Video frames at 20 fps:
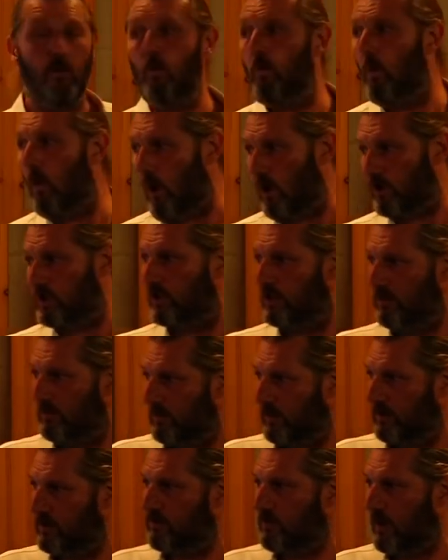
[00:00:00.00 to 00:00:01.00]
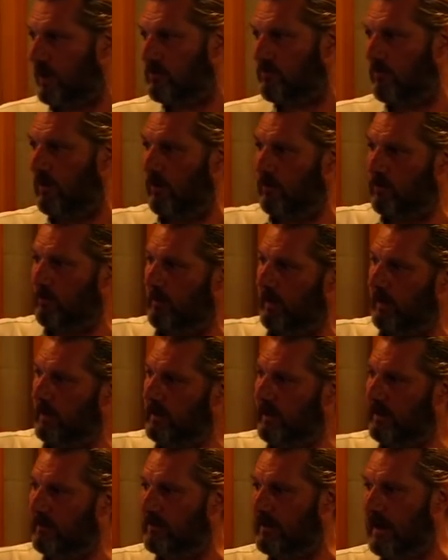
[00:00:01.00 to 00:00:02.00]
awash with streets, roads,
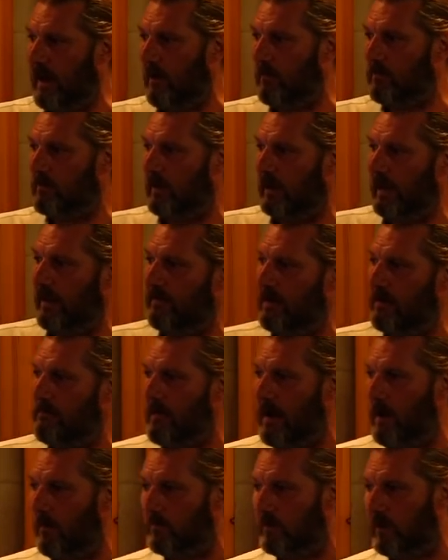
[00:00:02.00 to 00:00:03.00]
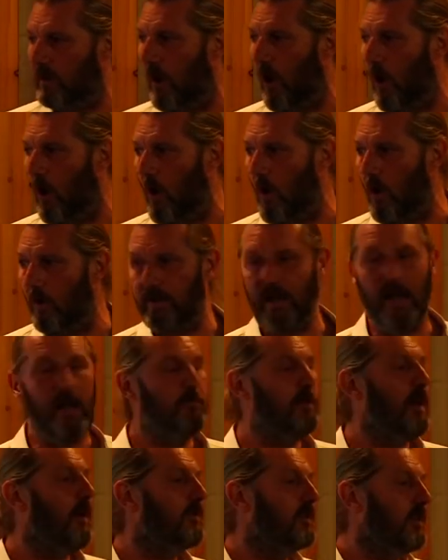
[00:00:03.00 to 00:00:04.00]
buildings, towns, and even a mountain all
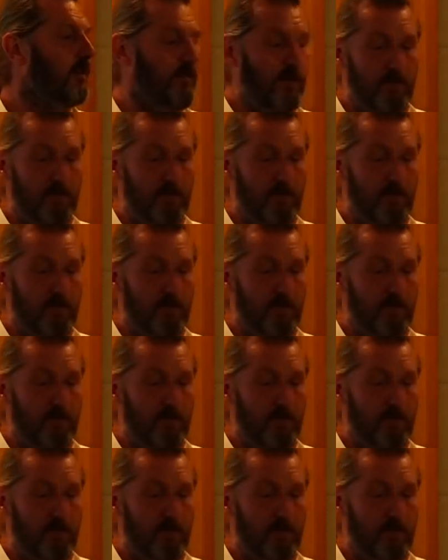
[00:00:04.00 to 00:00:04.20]
named after